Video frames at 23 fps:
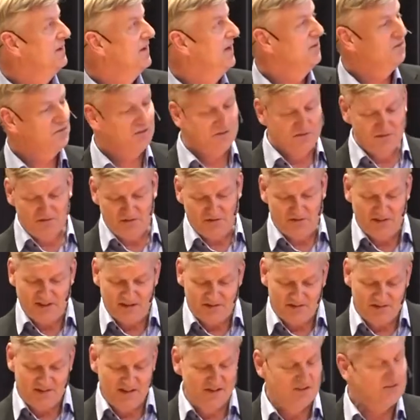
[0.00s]
Yeah, so, so
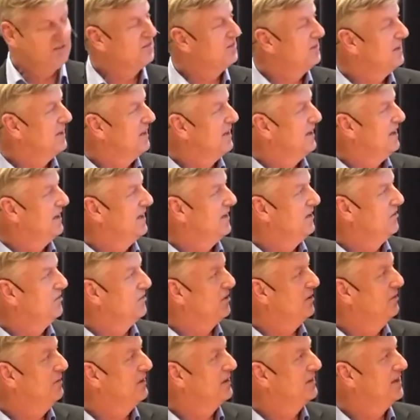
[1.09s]
that is uh,
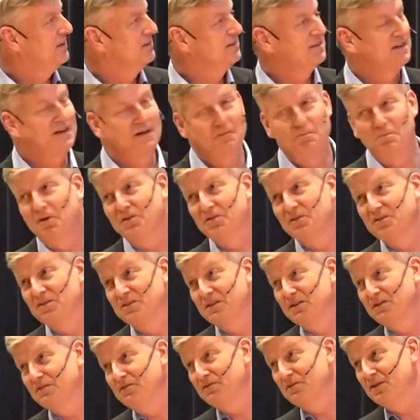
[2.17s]
showing that there are
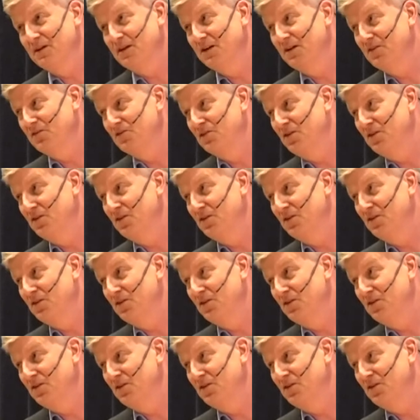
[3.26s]
positive uh,